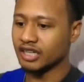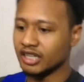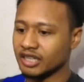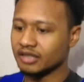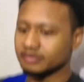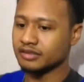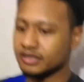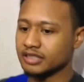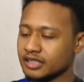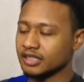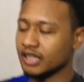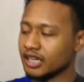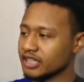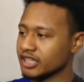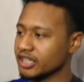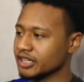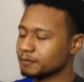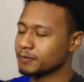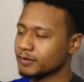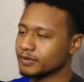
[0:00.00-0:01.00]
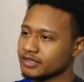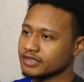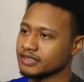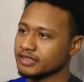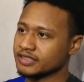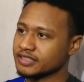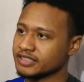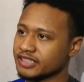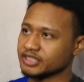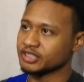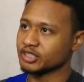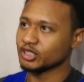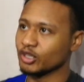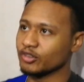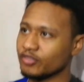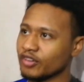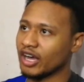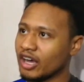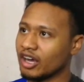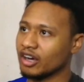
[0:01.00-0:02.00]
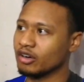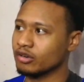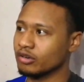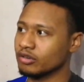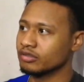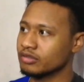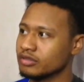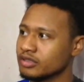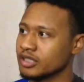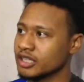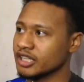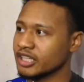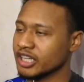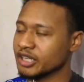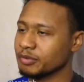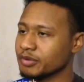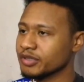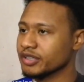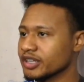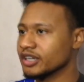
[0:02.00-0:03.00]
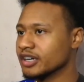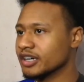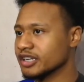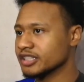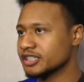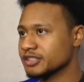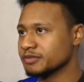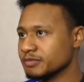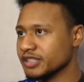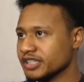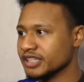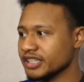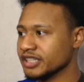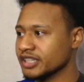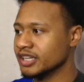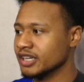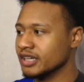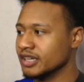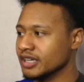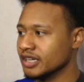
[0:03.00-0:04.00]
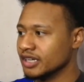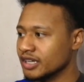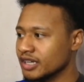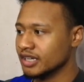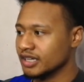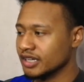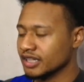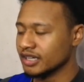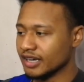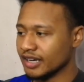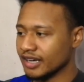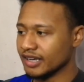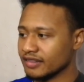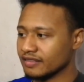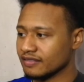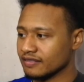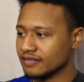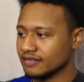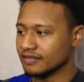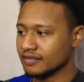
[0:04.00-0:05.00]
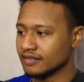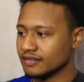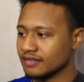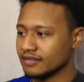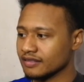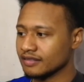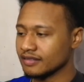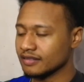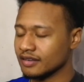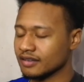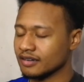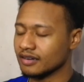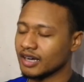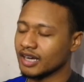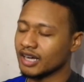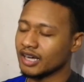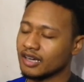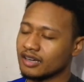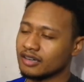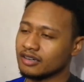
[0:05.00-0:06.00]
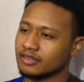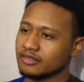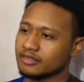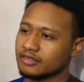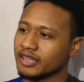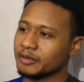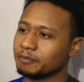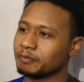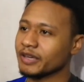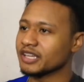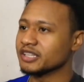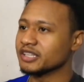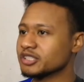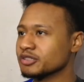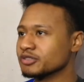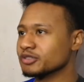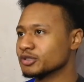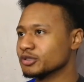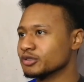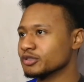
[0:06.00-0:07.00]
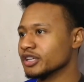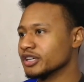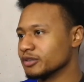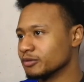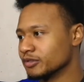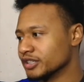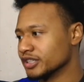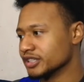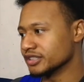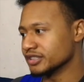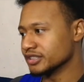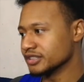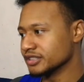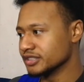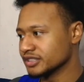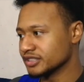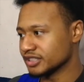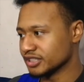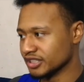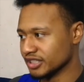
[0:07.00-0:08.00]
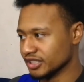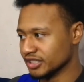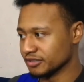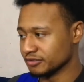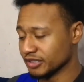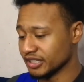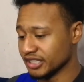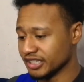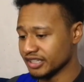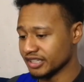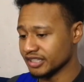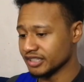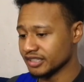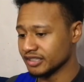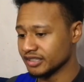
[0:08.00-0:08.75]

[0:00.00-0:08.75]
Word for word: um, just a lot of input in the sense of how Ginebra guards me, and you know how they pick and choose who they want to really